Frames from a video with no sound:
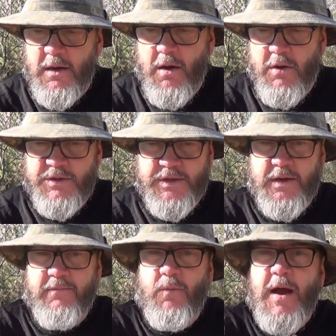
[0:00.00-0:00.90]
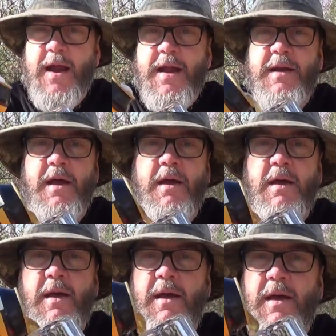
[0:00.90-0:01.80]
courtesy of Wayne
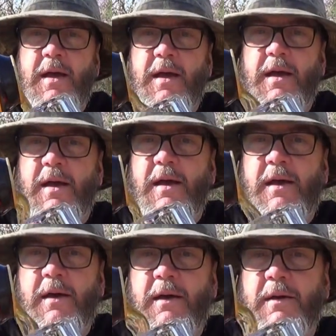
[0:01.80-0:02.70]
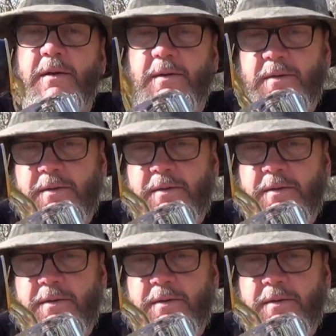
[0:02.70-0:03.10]
uh,